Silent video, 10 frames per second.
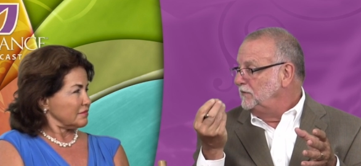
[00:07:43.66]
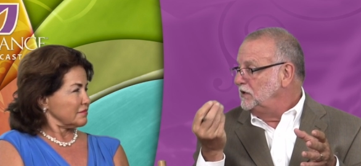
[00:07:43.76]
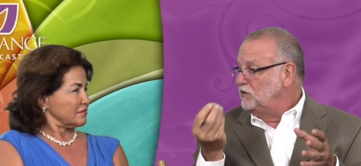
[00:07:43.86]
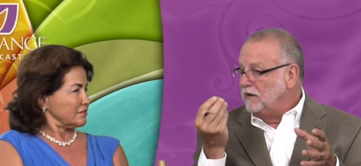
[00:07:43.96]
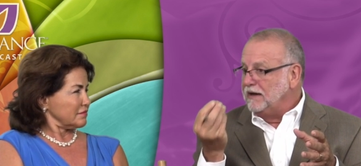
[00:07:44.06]

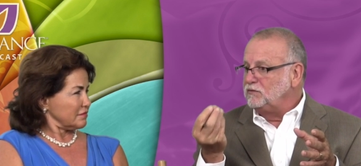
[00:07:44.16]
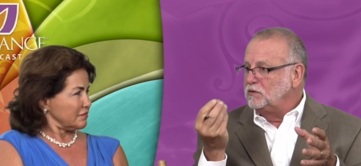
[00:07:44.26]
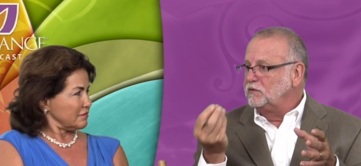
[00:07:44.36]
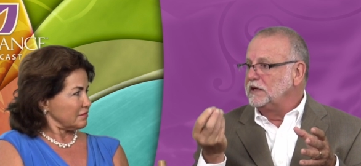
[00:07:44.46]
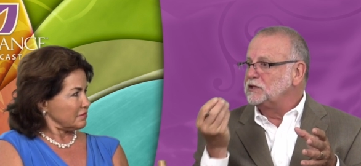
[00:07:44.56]
Speaker 1: then you have
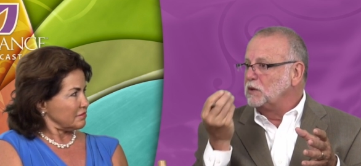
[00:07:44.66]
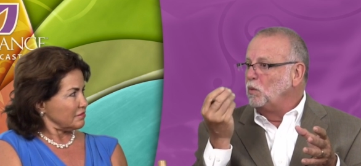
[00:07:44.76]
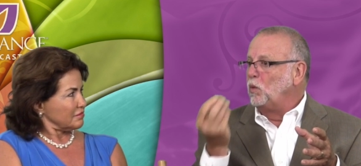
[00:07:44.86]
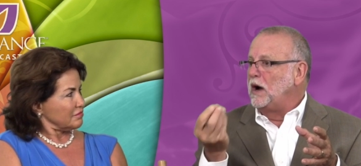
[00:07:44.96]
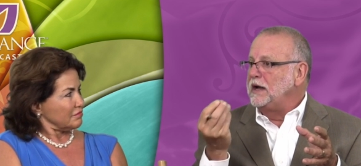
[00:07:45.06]
to address
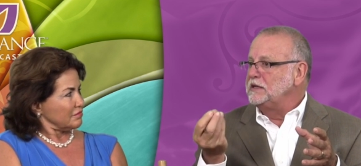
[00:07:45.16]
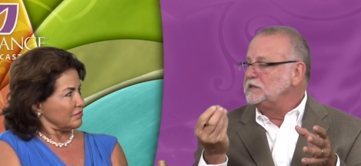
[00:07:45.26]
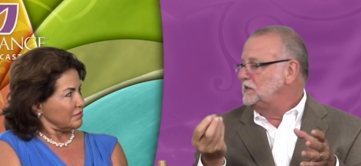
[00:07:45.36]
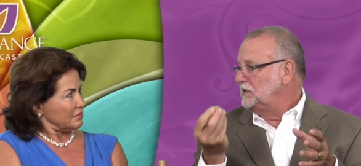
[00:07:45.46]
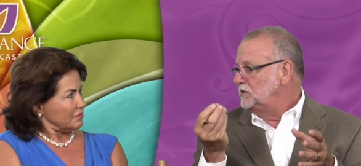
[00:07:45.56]
why
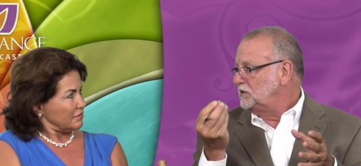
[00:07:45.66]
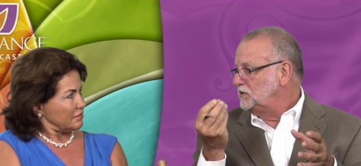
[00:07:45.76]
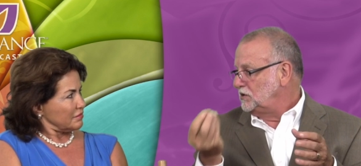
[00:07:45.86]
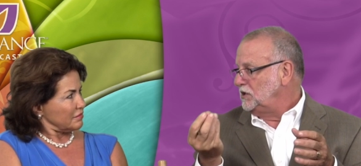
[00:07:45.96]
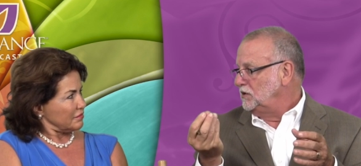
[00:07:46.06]
is this
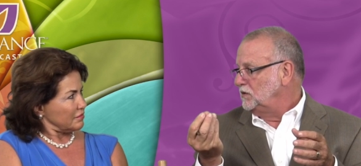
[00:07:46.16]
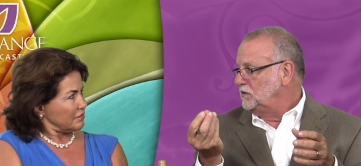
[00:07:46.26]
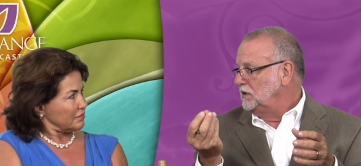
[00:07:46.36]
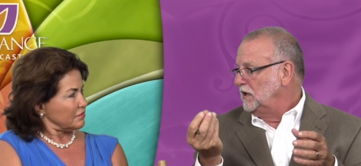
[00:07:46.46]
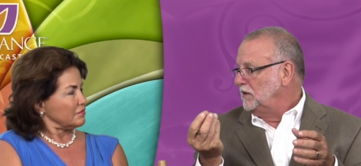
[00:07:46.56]

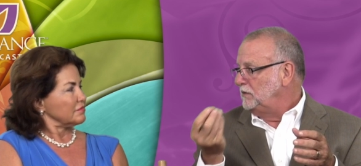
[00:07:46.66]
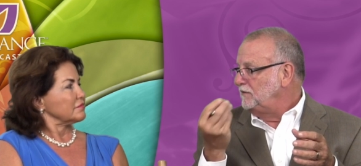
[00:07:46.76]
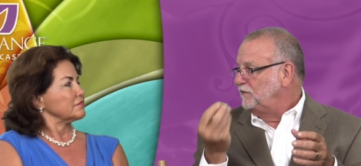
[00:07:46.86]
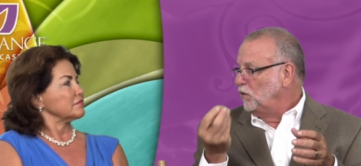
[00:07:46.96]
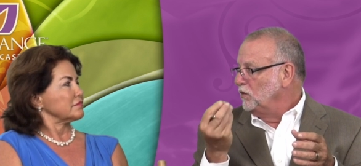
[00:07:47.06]
skewed
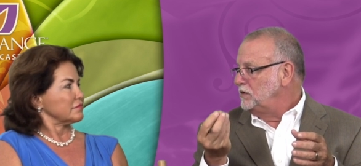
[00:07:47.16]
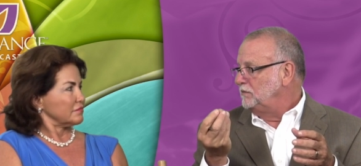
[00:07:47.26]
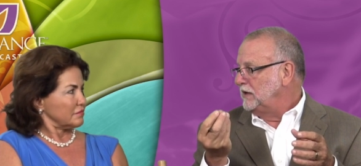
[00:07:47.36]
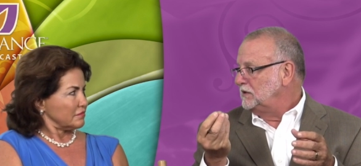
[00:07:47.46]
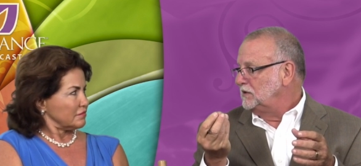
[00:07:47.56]
before you
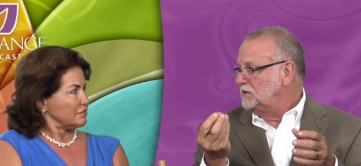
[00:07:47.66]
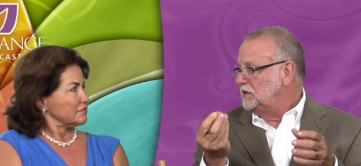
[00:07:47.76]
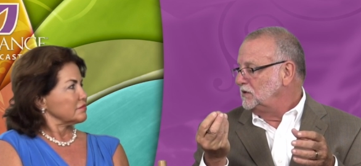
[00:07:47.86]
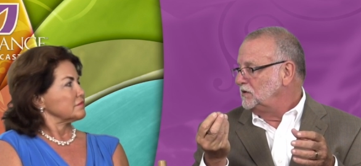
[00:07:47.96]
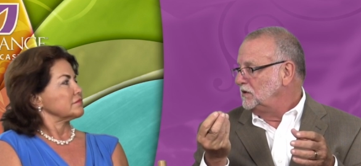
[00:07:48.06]
make the
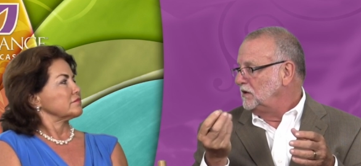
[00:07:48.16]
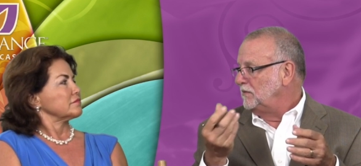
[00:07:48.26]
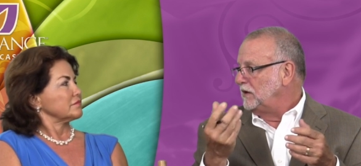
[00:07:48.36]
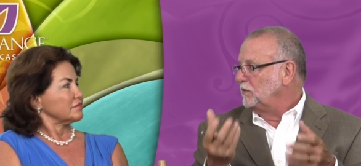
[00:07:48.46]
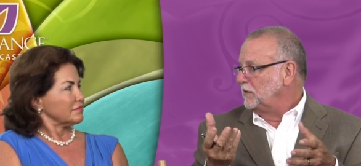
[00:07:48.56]
decision
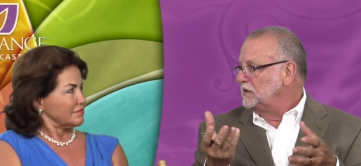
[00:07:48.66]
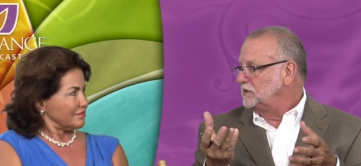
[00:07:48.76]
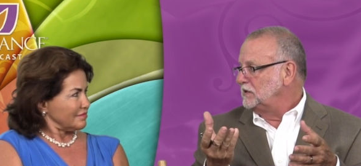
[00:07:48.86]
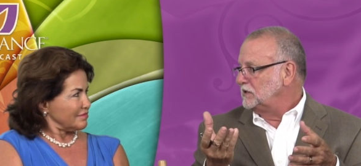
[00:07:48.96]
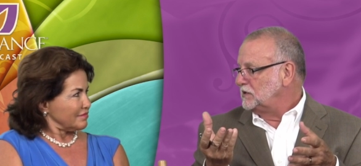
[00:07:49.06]
about
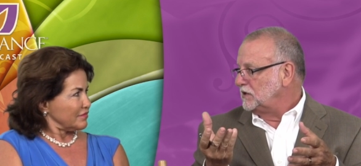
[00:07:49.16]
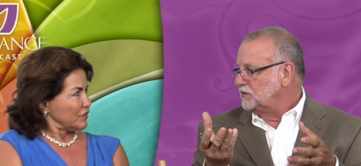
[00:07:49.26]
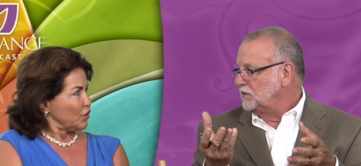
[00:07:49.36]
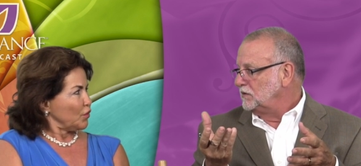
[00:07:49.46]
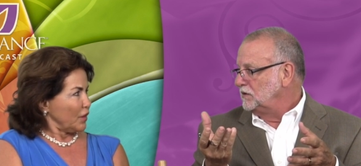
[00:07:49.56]
replacing
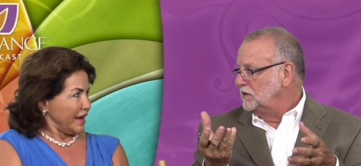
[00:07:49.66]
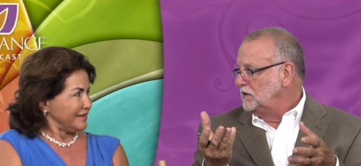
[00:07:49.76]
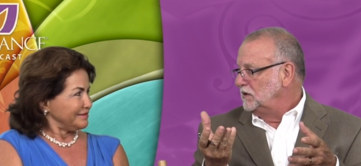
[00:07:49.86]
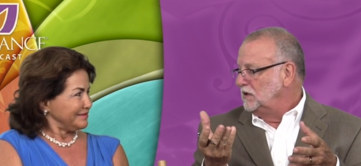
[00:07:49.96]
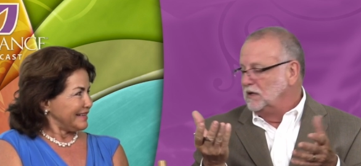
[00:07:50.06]
testosterone.
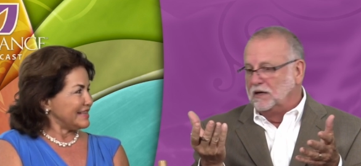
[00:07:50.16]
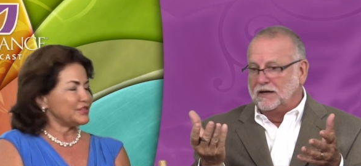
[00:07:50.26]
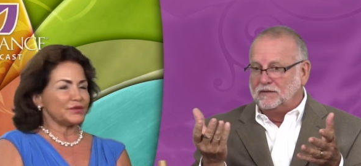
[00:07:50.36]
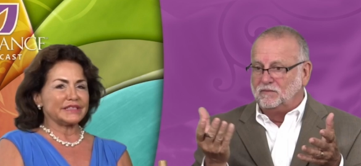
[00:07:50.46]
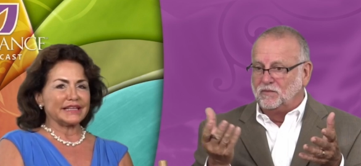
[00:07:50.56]
Speaker 2: Right. And
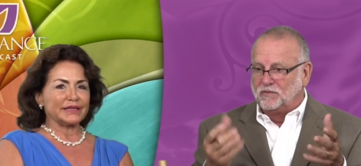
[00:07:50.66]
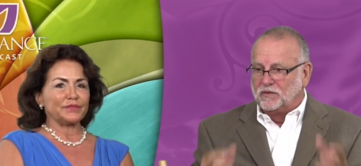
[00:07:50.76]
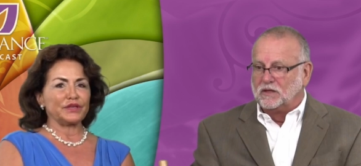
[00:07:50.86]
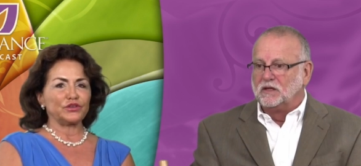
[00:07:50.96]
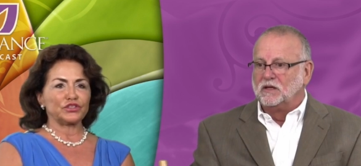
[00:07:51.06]
so and, it's not
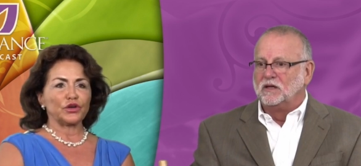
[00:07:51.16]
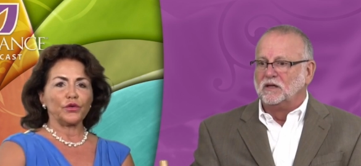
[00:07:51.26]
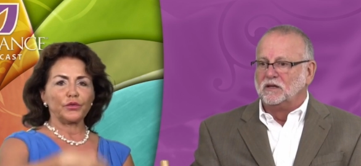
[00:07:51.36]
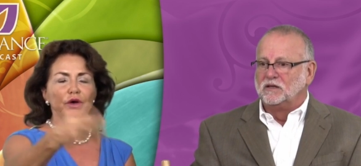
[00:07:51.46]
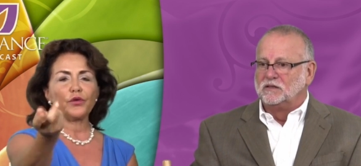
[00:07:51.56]
something you just go,
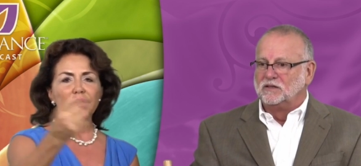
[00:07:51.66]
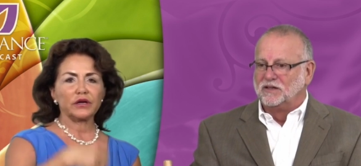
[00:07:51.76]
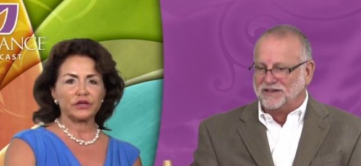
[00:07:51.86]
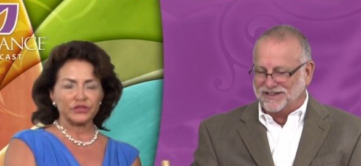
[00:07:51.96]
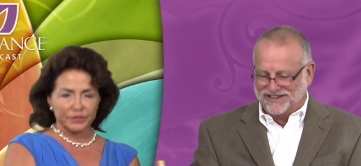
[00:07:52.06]
oh, oh
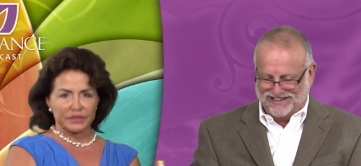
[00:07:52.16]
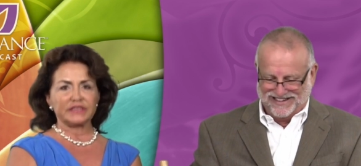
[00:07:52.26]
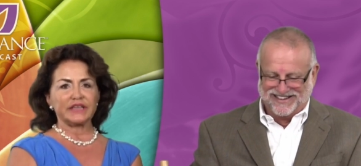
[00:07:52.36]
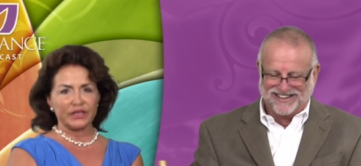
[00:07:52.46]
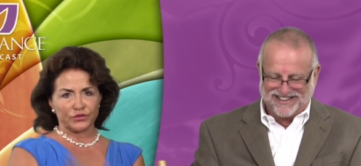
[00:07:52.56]
here, here's some
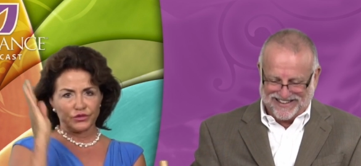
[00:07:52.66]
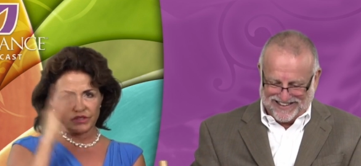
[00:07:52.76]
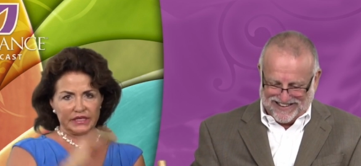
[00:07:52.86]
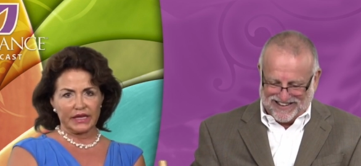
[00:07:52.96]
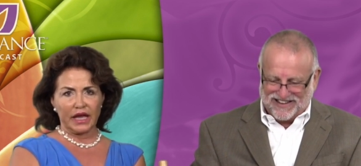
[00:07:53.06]

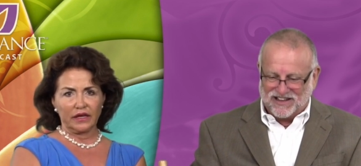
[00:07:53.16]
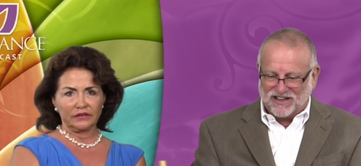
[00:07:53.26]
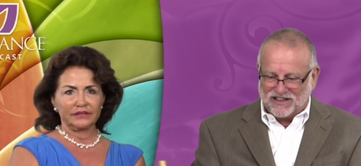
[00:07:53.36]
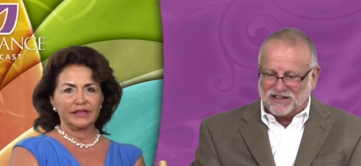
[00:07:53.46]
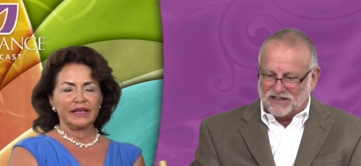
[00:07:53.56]
testosterone. See ya.
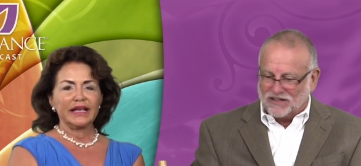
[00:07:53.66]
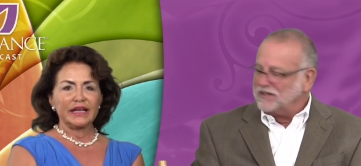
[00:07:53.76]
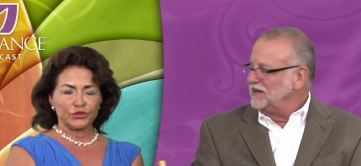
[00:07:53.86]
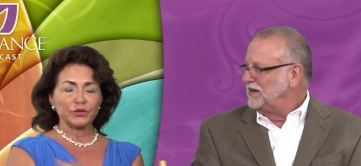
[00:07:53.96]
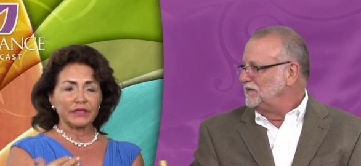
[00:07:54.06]

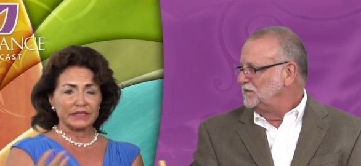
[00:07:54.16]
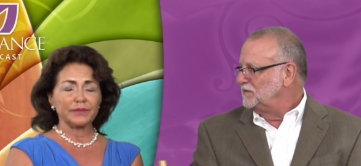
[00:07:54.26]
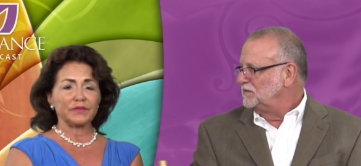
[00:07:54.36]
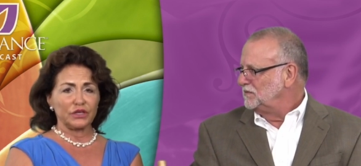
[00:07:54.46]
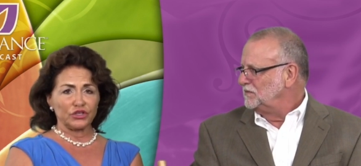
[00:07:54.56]
It's yeah. really
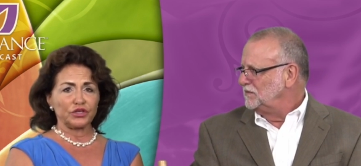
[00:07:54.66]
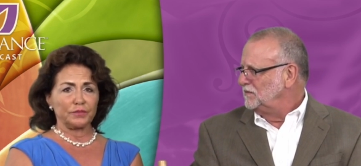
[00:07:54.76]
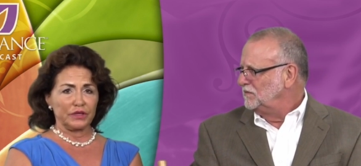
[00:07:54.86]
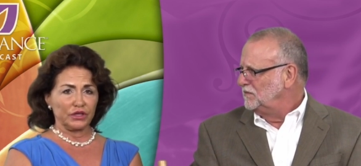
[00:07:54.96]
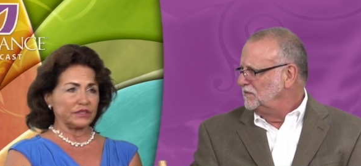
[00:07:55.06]
something you
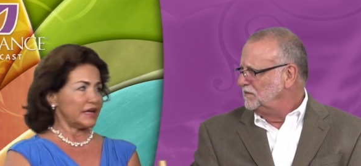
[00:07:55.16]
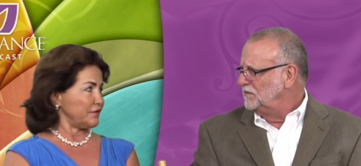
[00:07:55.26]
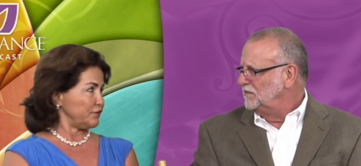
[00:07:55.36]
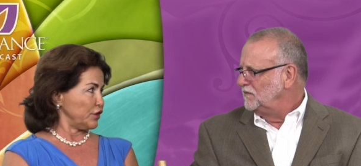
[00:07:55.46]
should be looked at